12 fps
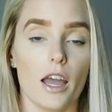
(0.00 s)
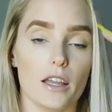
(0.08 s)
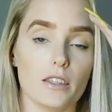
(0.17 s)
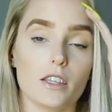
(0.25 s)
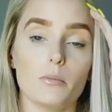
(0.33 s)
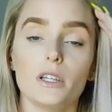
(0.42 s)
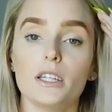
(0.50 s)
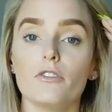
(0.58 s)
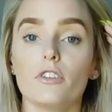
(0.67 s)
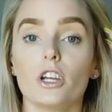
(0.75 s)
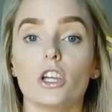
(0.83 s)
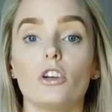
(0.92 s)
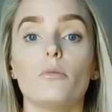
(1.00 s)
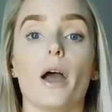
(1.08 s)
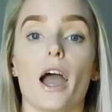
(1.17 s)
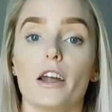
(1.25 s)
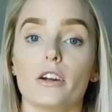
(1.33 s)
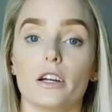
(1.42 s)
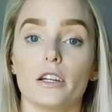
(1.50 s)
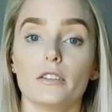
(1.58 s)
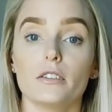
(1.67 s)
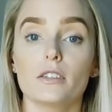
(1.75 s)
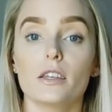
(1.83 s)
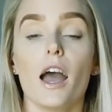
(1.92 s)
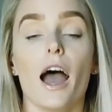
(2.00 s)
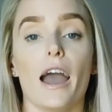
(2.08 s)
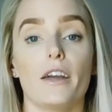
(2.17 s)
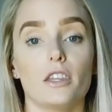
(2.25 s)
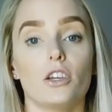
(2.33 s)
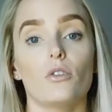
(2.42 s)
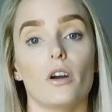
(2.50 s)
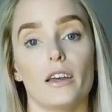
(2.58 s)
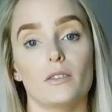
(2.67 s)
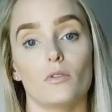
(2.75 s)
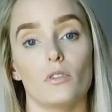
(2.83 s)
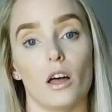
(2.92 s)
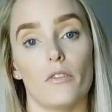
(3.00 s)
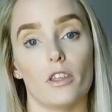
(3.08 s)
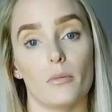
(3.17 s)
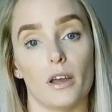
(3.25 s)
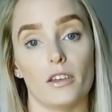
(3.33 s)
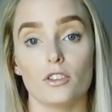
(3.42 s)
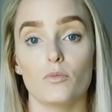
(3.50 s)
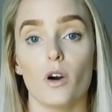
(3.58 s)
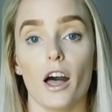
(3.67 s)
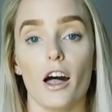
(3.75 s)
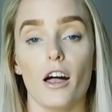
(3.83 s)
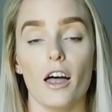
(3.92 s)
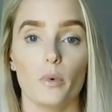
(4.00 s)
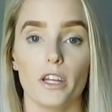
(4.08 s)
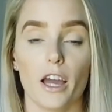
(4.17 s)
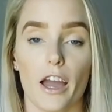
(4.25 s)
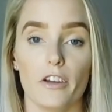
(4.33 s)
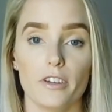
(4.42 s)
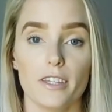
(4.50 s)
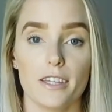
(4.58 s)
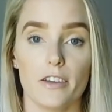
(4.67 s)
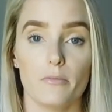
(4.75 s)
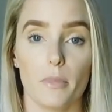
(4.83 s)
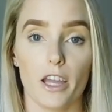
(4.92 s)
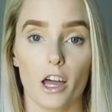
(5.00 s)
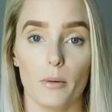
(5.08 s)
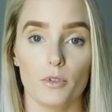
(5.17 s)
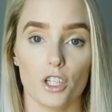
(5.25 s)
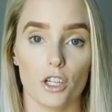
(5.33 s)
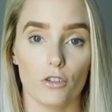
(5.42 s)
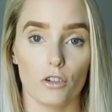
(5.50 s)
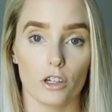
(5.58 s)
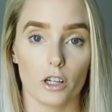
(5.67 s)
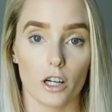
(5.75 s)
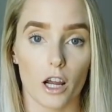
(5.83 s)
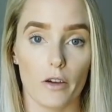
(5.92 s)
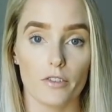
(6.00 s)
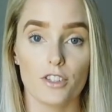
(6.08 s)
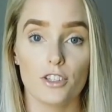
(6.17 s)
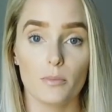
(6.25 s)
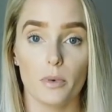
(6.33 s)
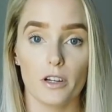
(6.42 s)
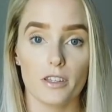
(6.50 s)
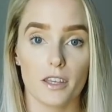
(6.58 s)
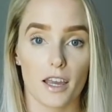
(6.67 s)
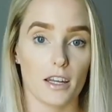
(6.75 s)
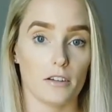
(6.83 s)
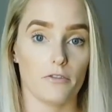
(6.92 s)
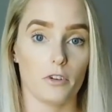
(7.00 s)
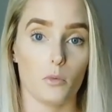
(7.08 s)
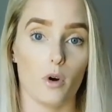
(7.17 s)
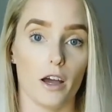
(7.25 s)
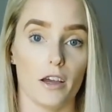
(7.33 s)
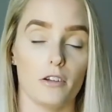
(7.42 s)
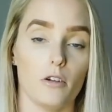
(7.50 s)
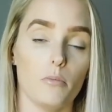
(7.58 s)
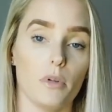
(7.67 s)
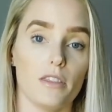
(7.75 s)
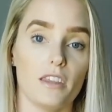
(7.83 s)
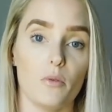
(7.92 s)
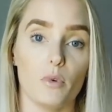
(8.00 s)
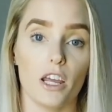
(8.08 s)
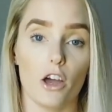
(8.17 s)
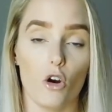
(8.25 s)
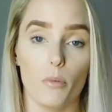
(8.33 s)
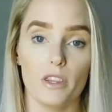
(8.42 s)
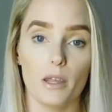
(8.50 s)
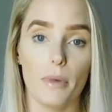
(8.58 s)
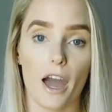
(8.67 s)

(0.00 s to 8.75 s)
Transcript: and so many different cute patterns. I think you guys will love them as well. When I received my Cupshe order, I was super excited for one, but then when I opened the